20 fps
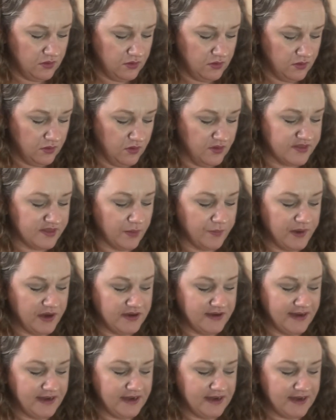Oh, it's up here,
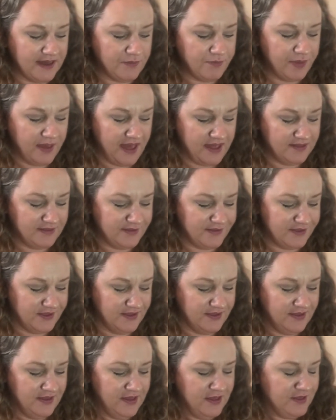99p.
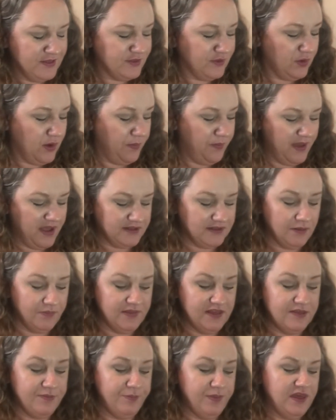So I picked up
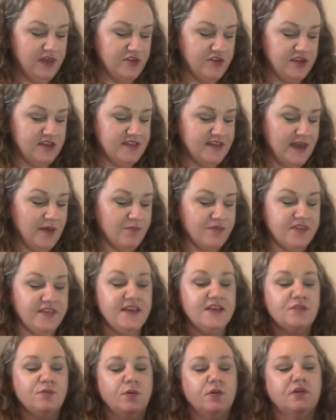these PG Tips.
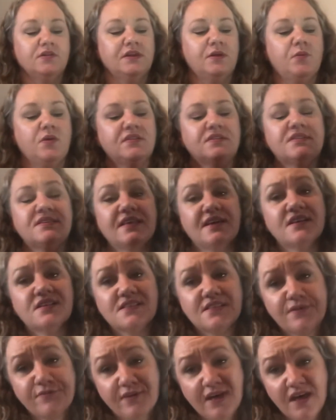These were only
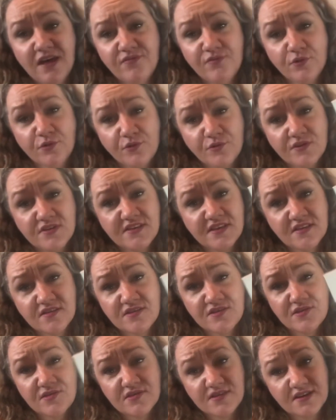£1.65, although it says
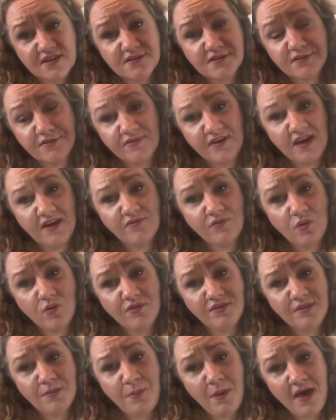£2.65
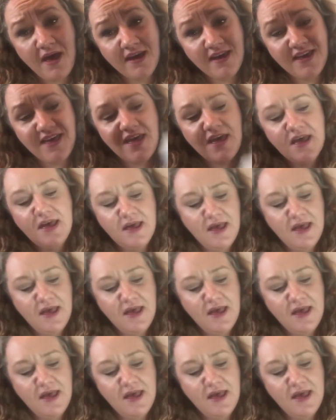on the packet.